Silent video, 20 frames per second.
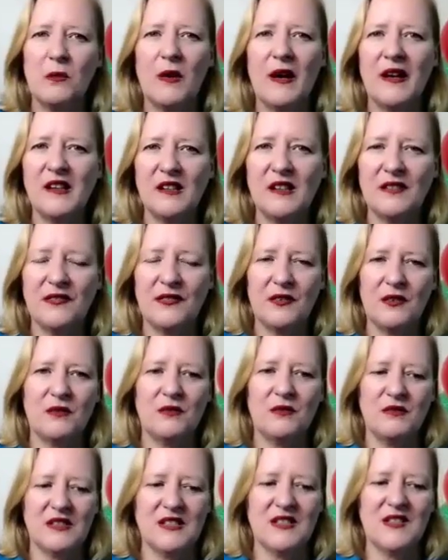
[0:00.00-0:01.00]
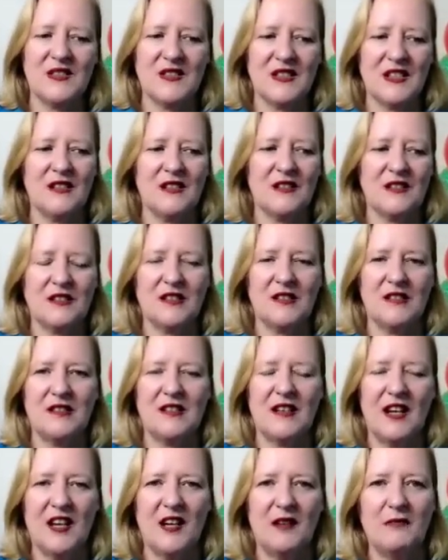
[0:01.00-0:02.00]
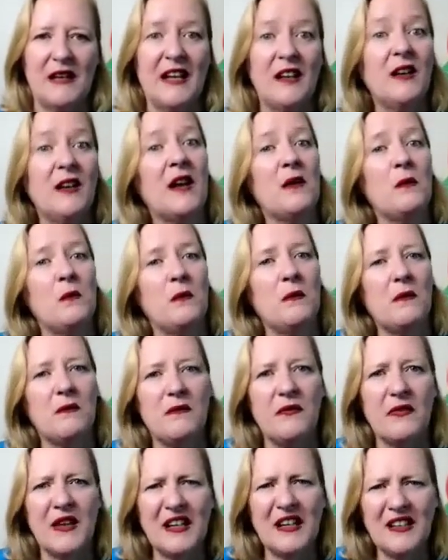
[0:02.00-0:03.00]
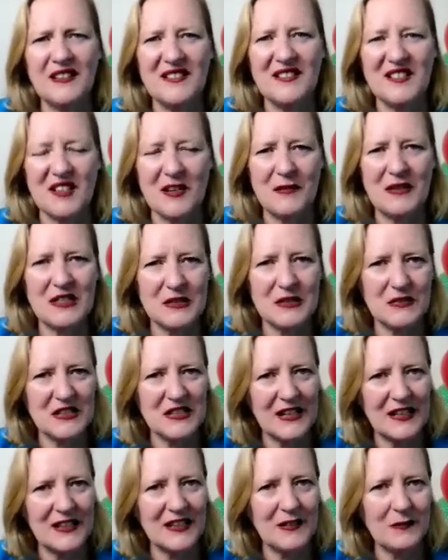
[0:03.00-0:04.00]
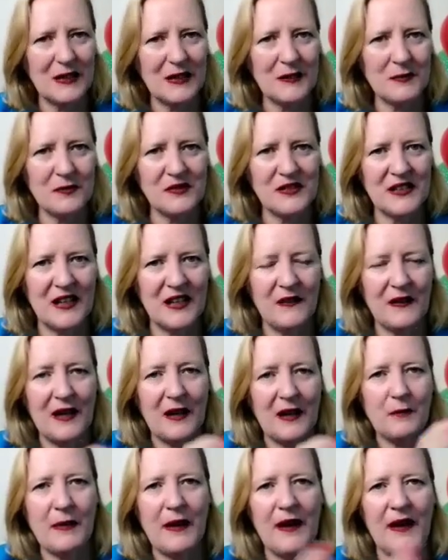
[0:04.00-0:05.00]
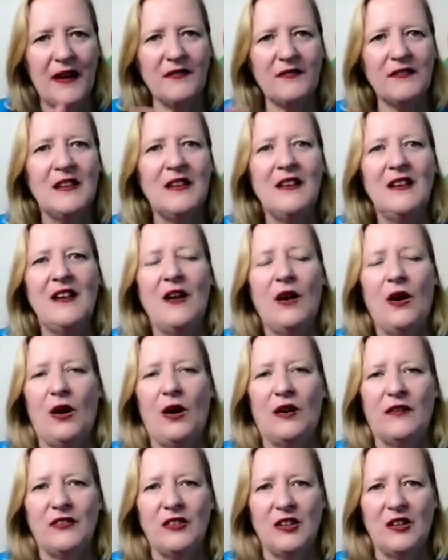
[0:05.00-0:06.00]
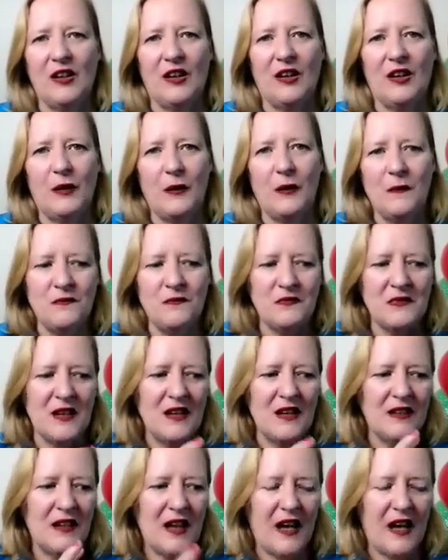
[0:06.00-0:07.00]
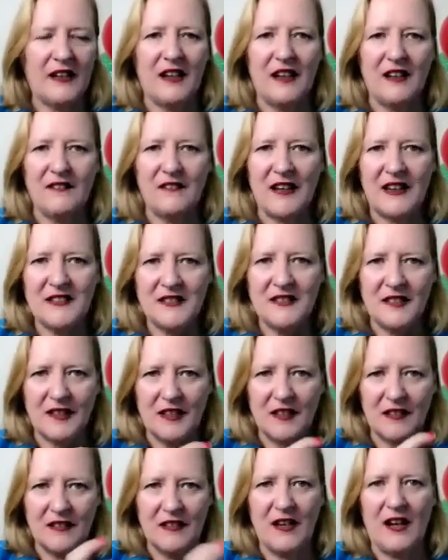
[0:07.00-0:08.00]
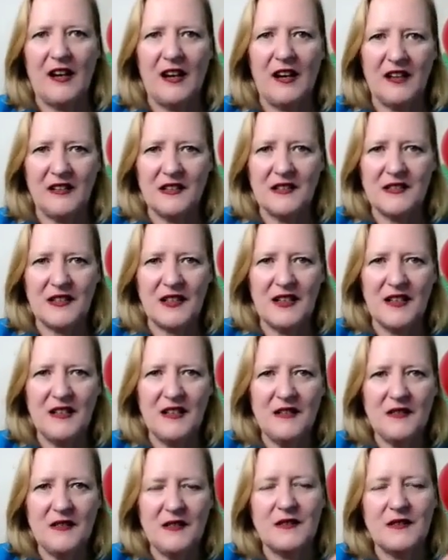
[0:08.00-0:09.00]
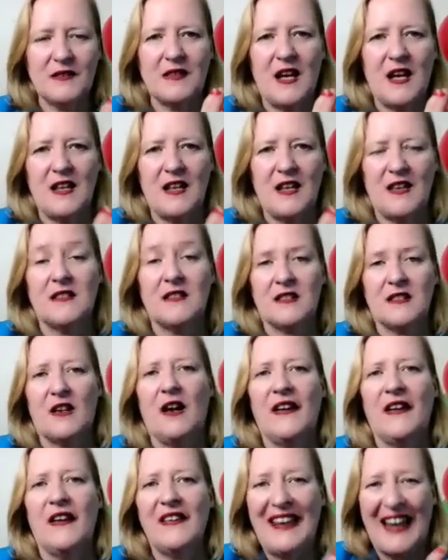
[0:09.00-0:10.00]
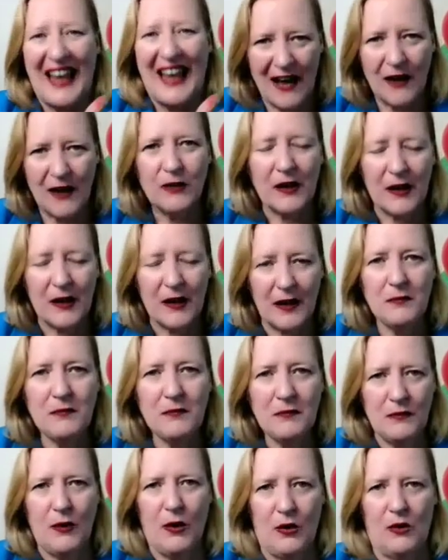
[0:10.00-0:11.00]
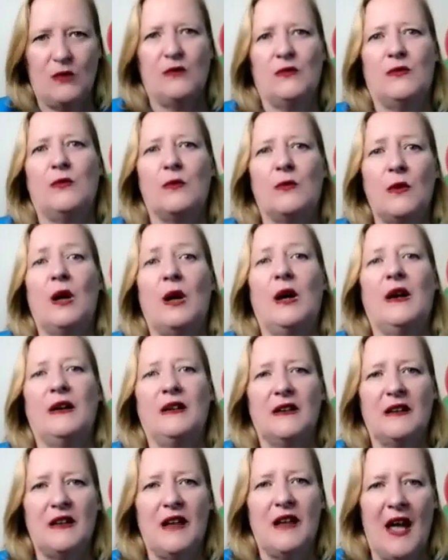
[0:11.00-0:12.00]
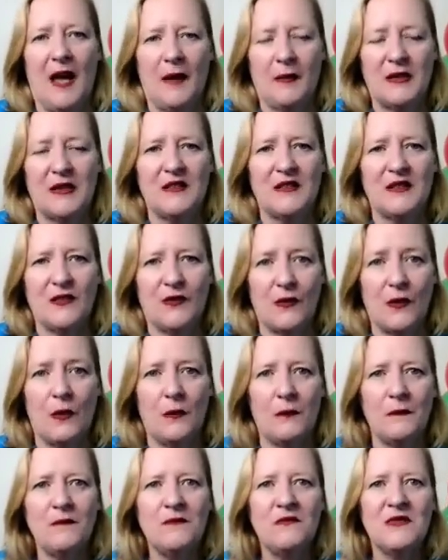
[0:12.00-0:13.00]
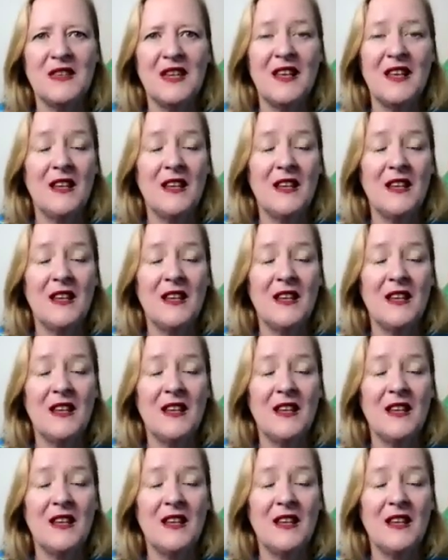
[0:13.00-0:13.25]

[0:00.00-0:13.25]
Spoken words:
wonderful distinction, and thank you so much for taking people down that path of cardiovascular and heart disease. That's like the outcome of what happens from